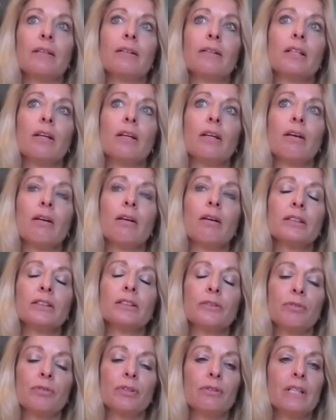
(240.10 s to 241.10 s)
last
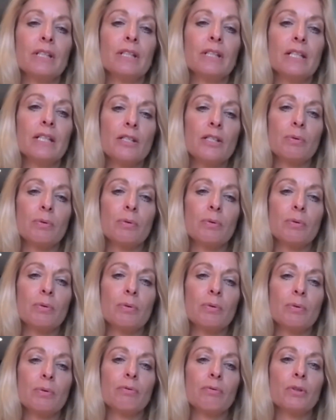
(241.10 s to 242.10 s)
few years we've got
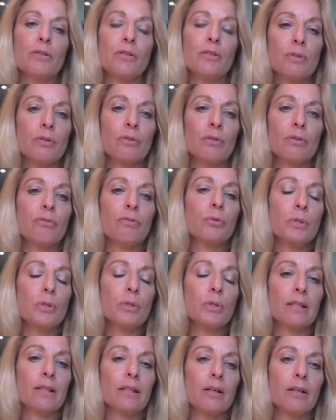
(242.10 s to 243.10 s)
used to a sort of
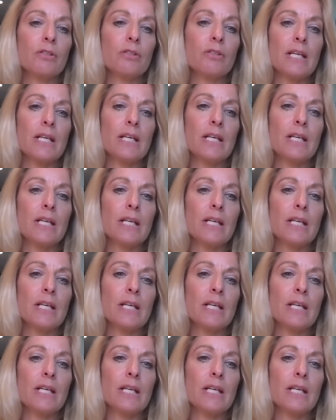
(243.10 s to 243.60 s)
1400 desk